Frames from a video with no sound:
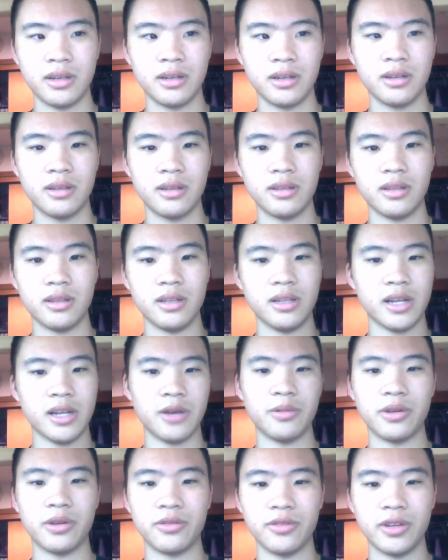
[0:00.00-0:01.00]
the
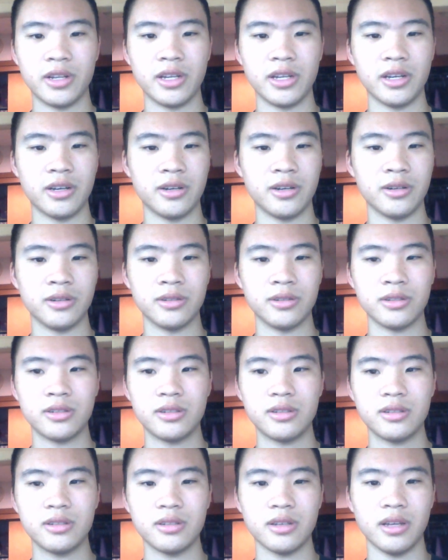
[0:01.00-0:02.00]
Nightwing
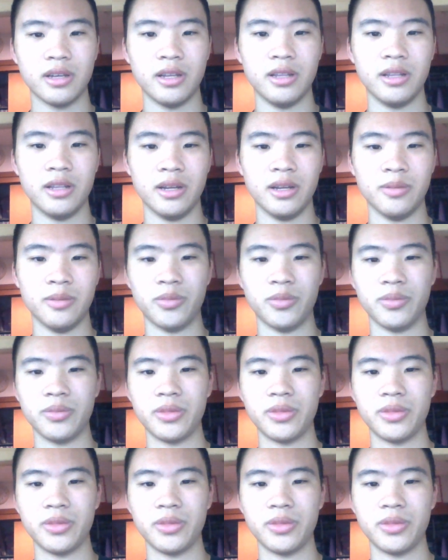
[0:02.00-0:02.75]
videos, and then